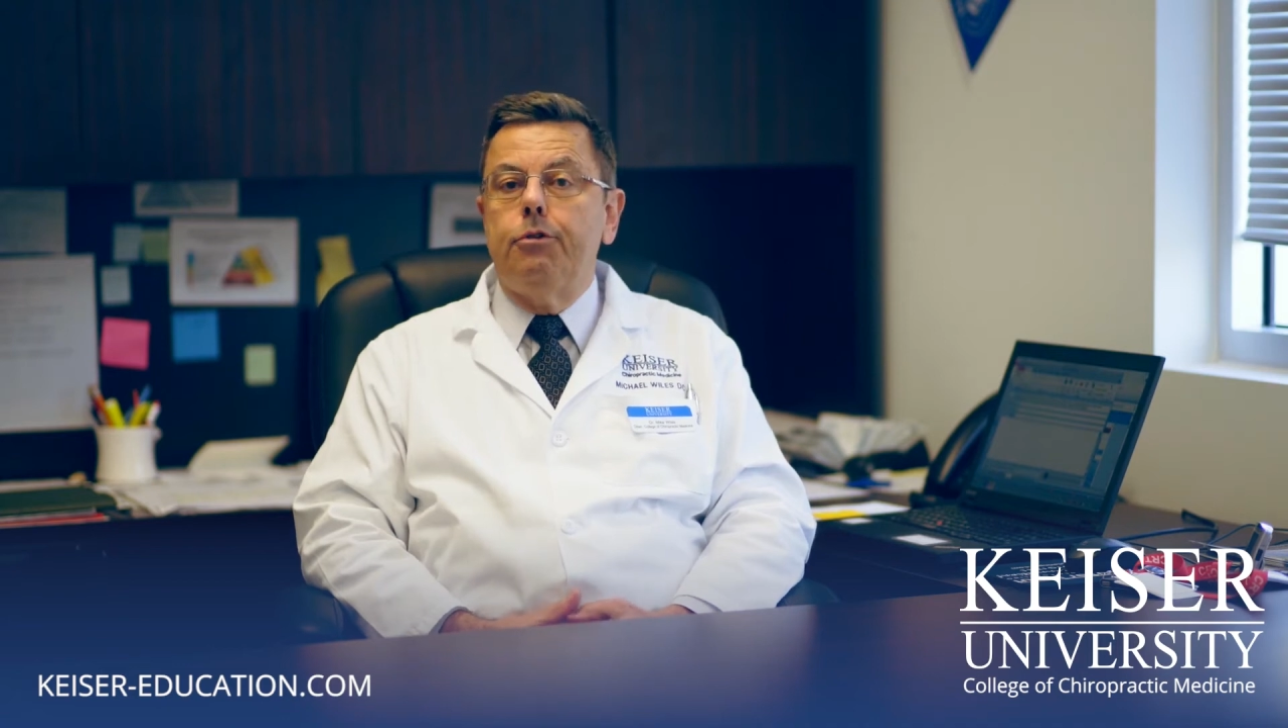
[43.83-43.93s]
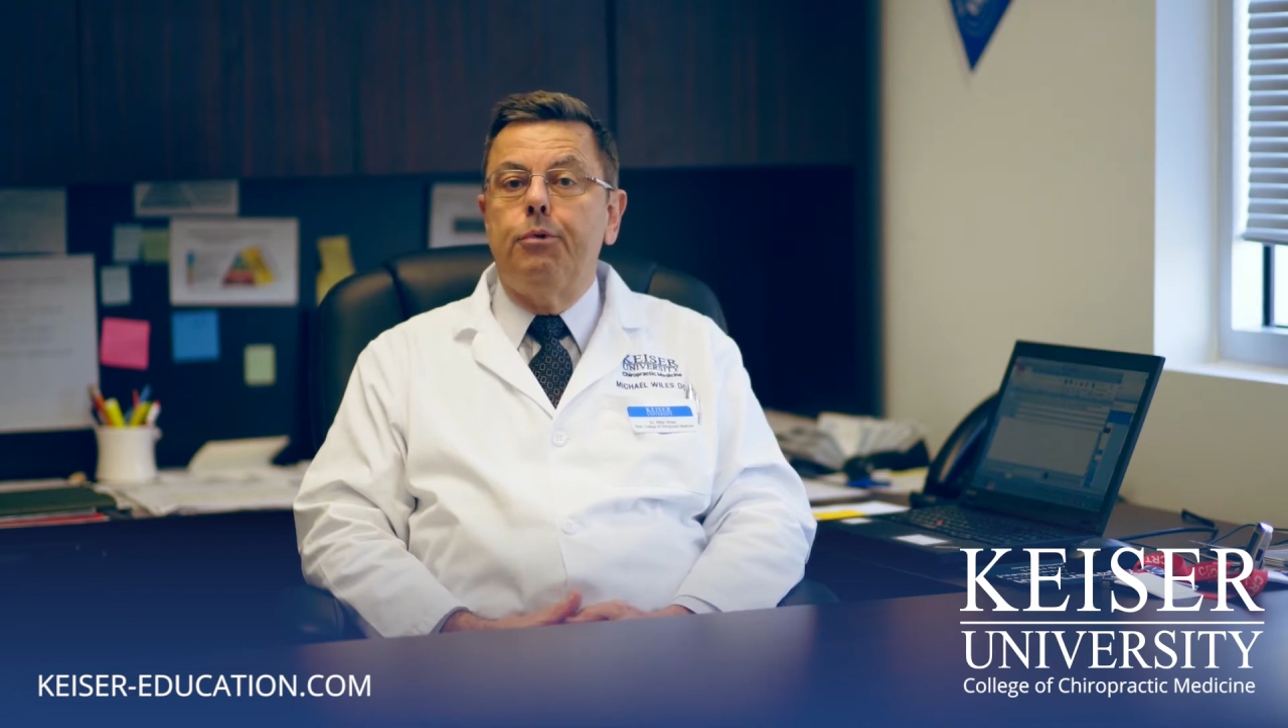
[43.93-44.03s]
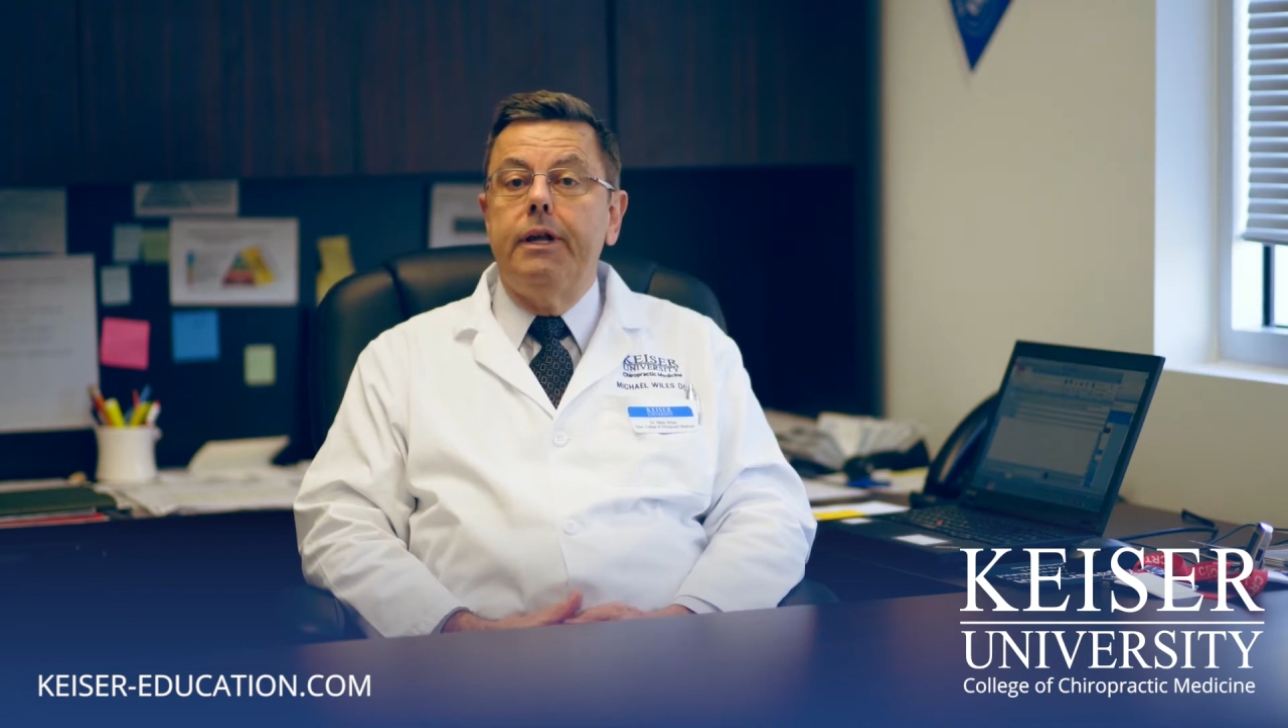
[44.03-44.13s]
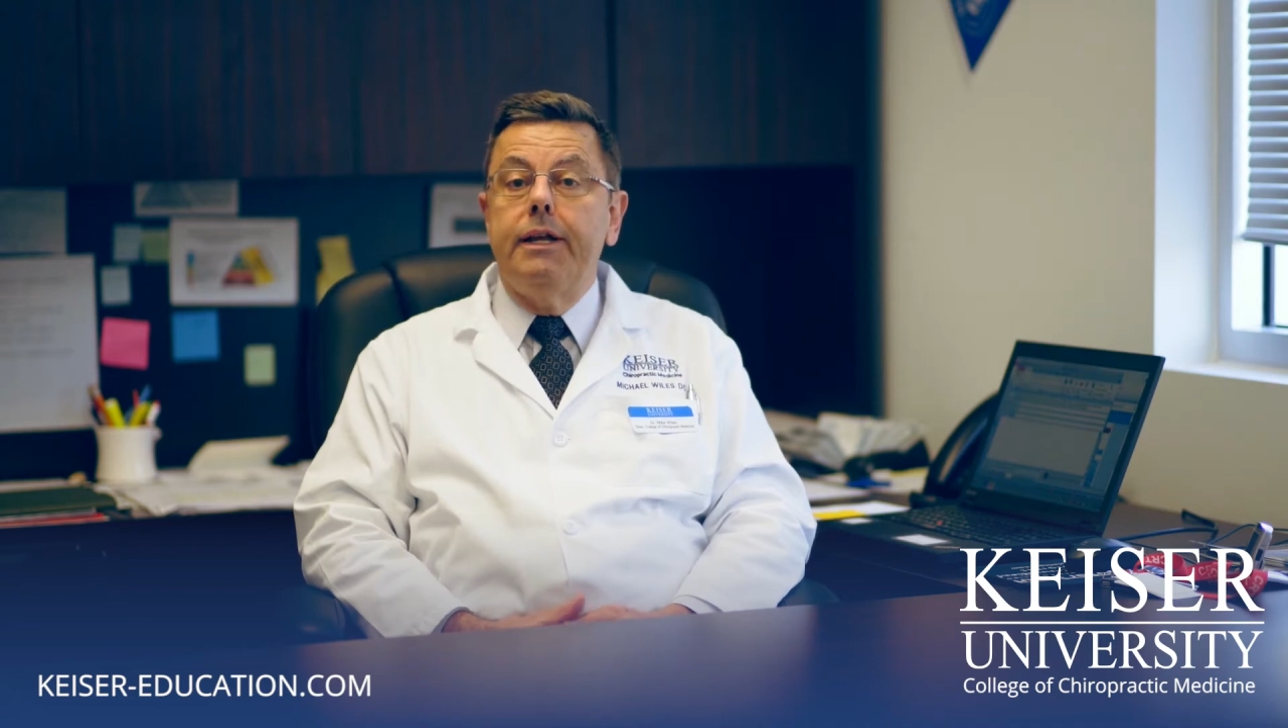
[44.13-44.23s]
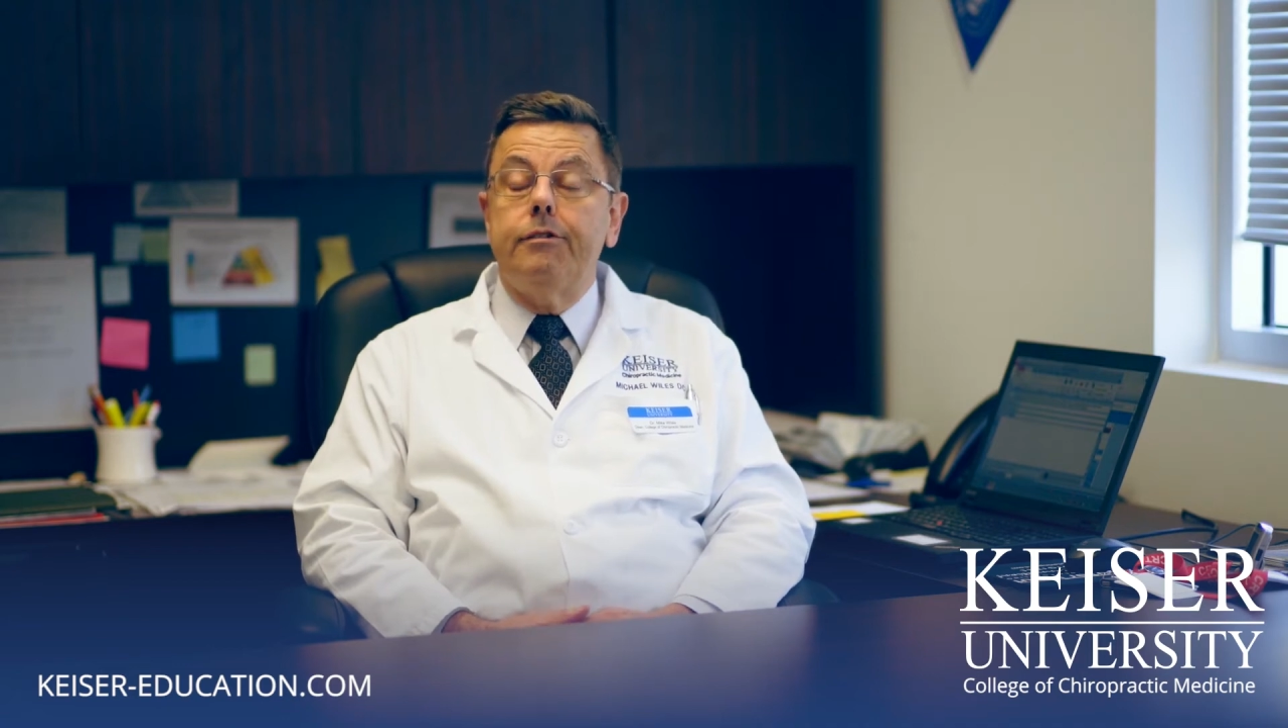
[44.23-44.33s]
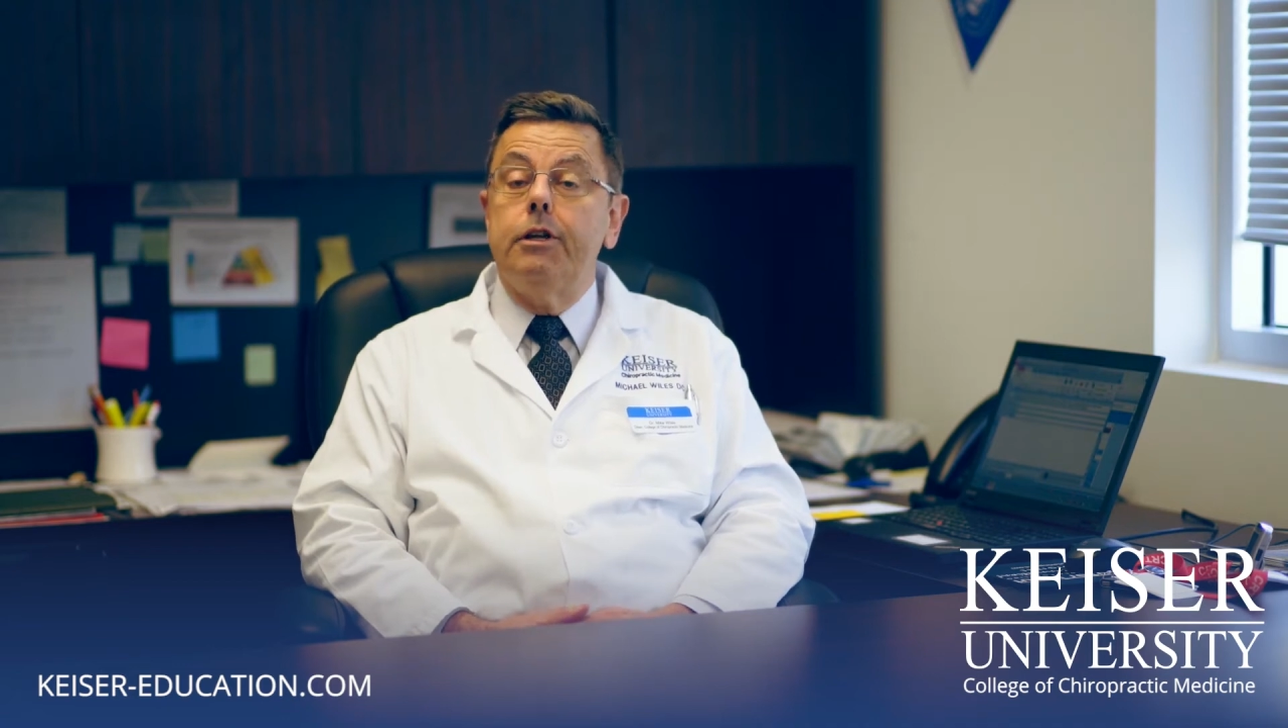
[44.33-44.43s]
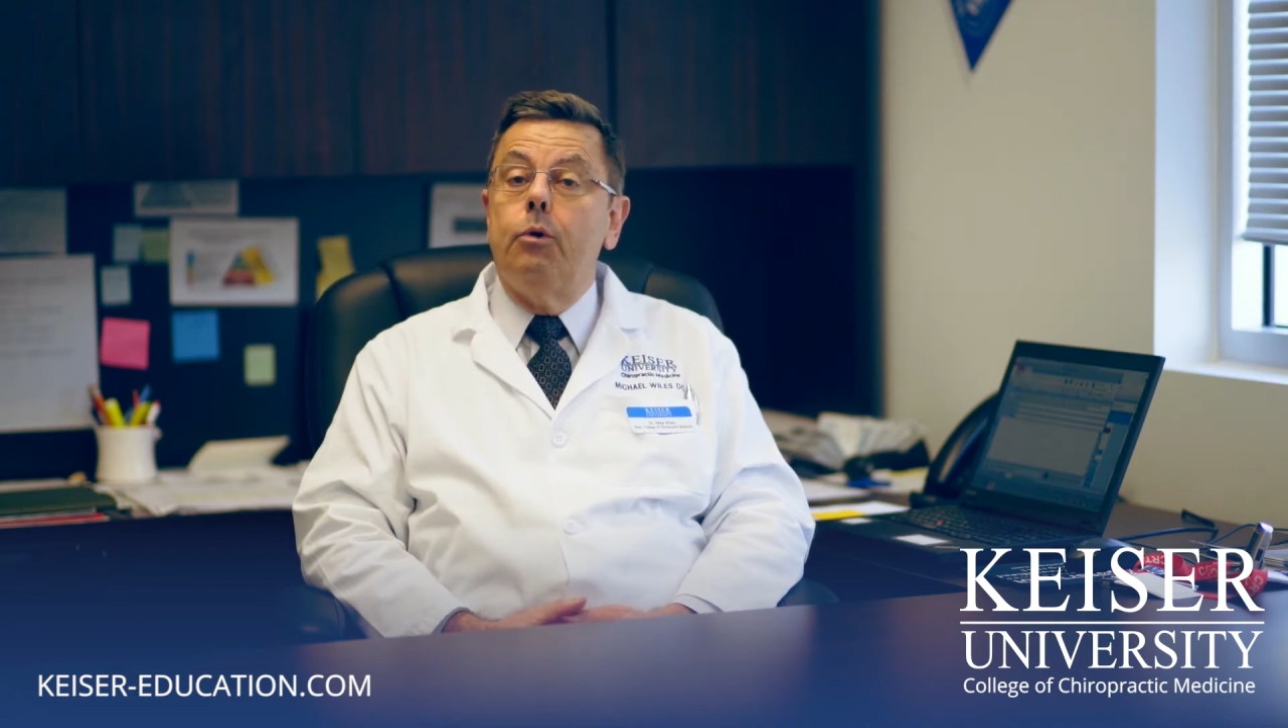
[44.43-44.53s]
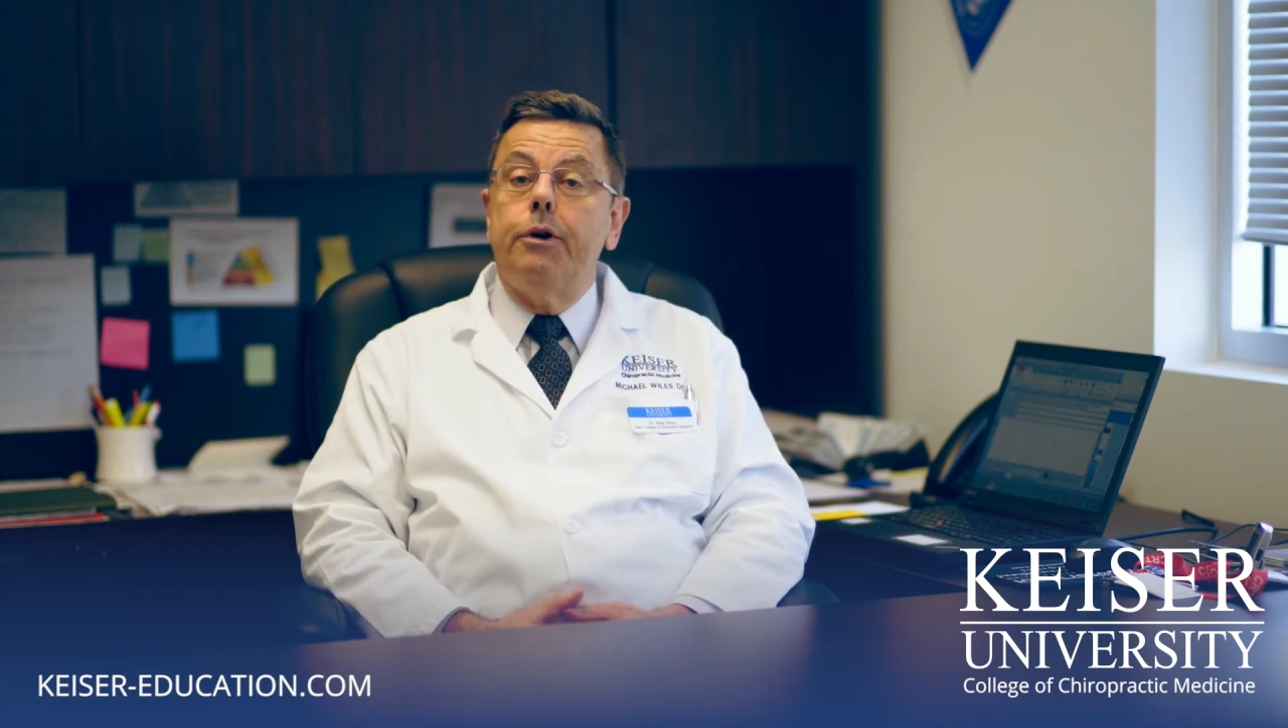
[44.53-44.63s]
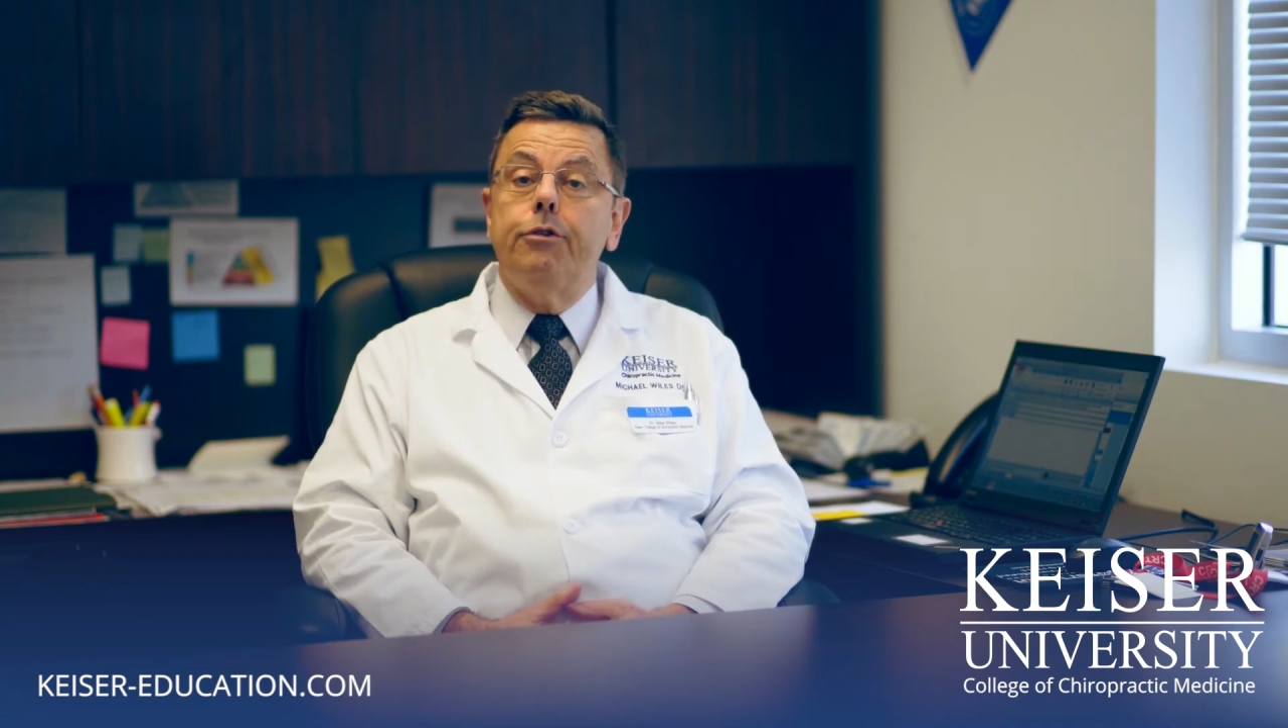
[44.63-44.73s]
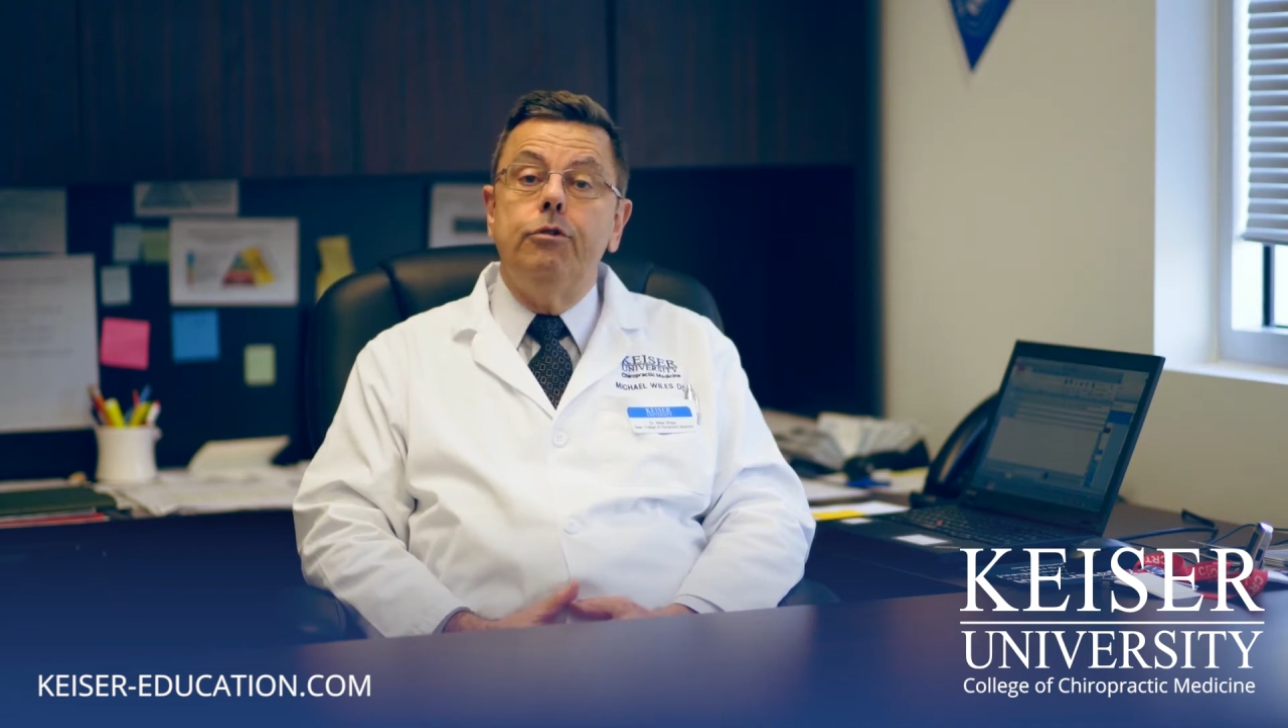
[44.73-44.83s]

to really get to know our